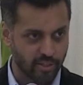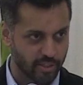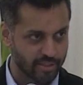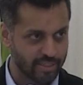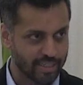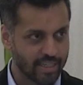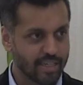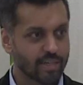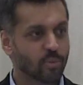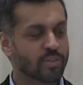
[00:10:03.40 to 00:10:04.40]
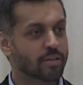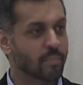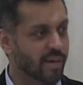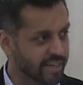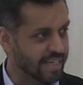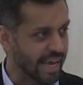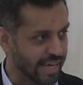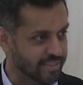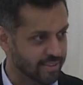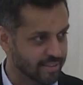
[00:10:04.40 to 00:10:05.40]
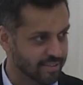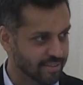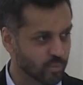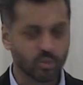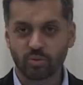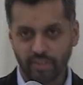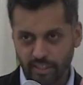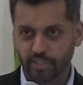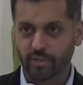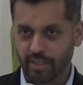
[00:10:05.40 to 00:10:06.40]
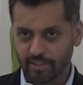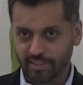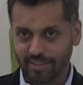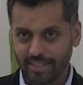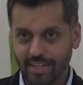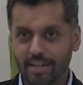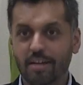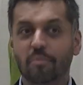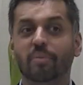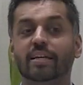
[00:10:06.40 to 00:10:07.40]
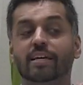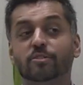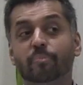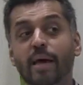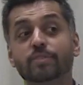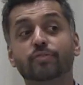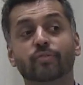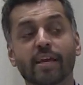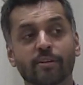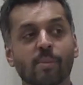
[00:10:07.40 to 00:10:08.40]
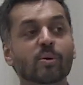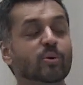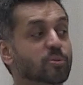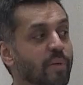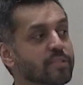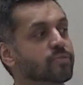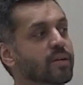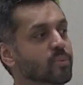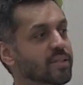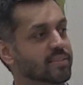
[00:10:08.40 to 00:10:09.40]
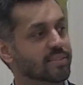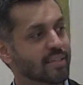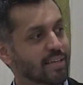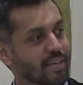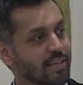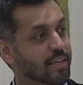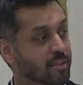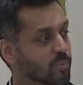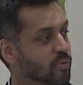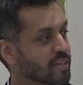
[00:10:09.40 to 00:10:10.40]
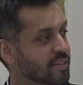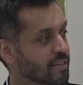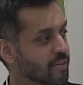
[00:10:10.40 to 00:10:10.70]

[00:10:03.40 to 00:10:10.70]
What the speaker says: Hood, with an American accent, which was very strange. But his best friend, you remember who his best friend was in the movie?